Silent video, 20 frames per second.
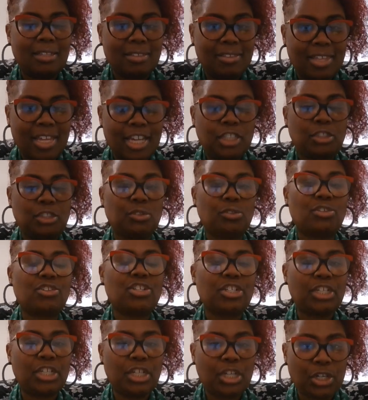that your
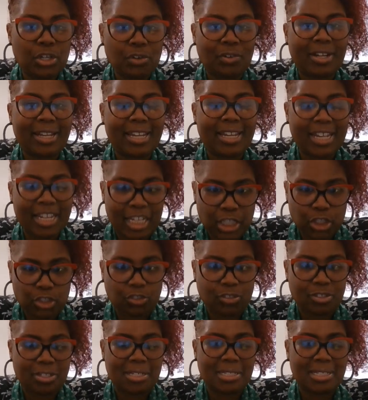security
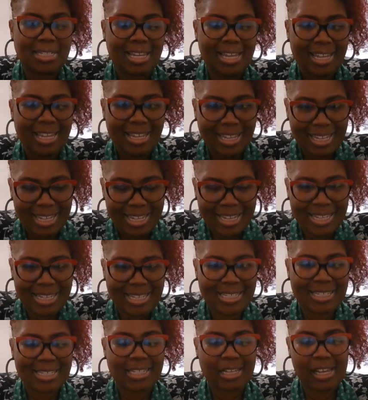interest
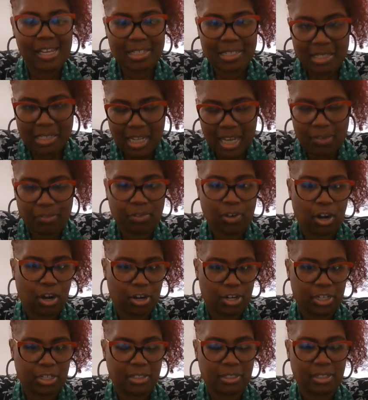is
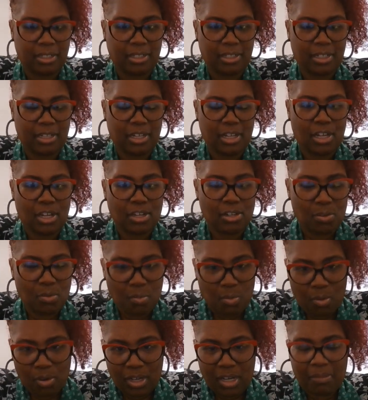safeguarded. You
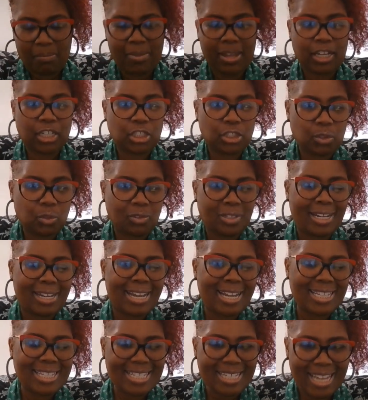want to make sure that
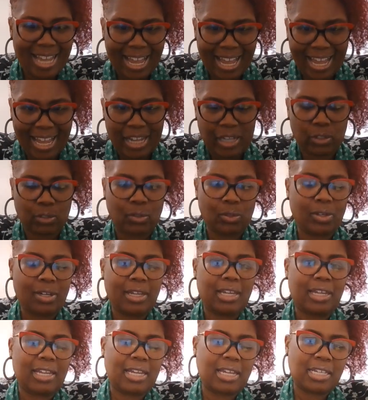that title
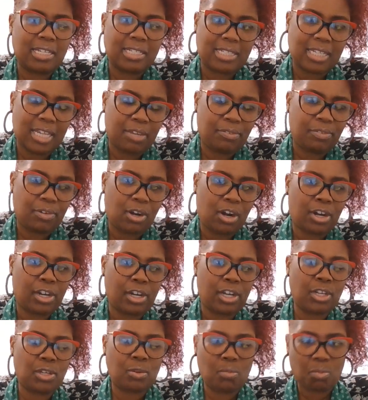is
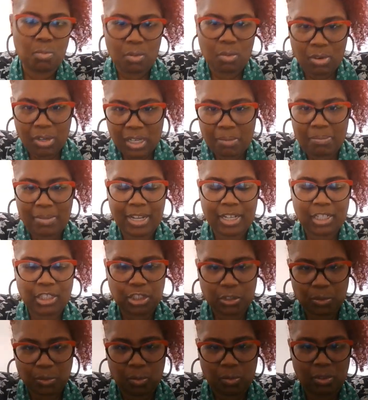safeguarded. You want to make
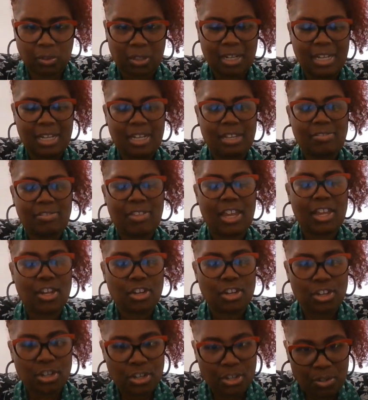sure that
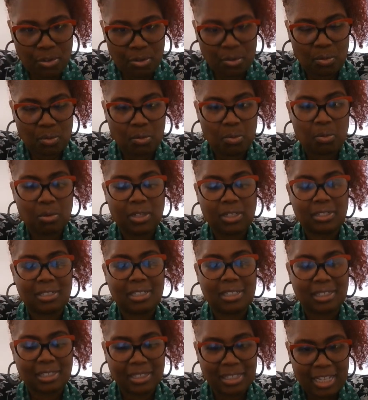you,
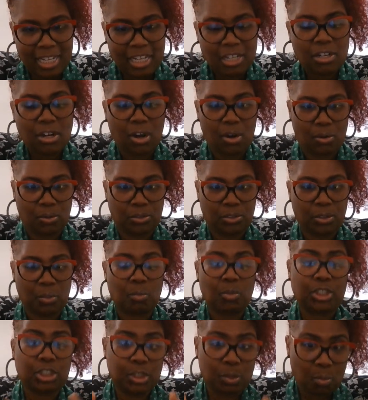the lien holder,
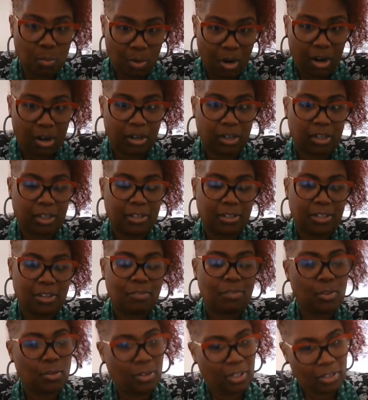which you are
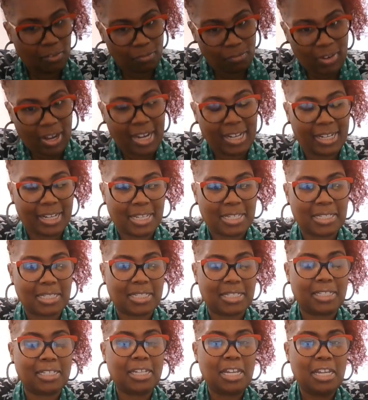if you're going to finance
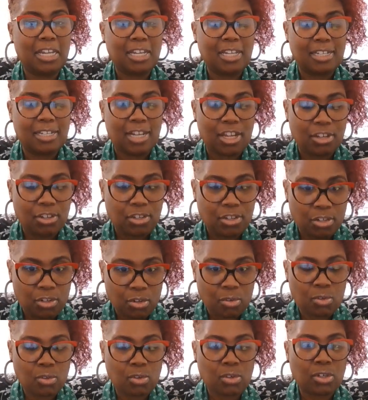it, that
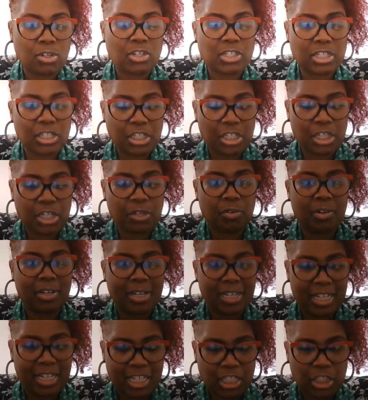your
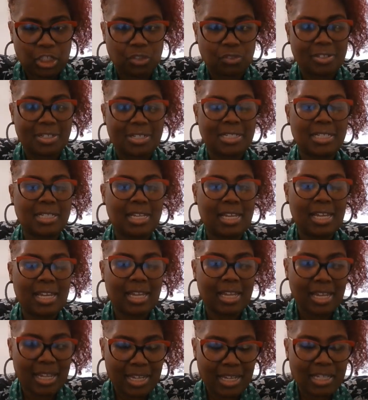security interest
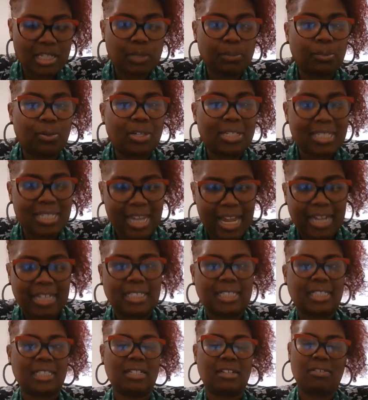is
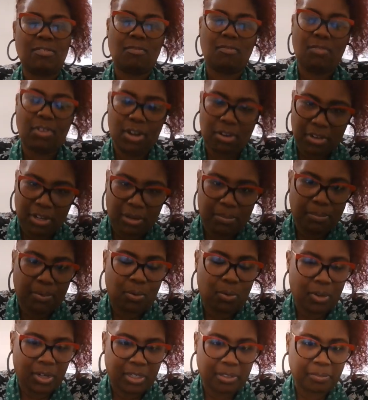protected. Very
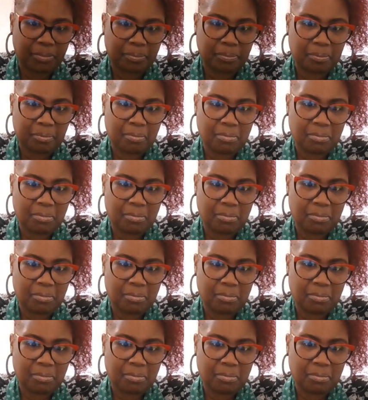important.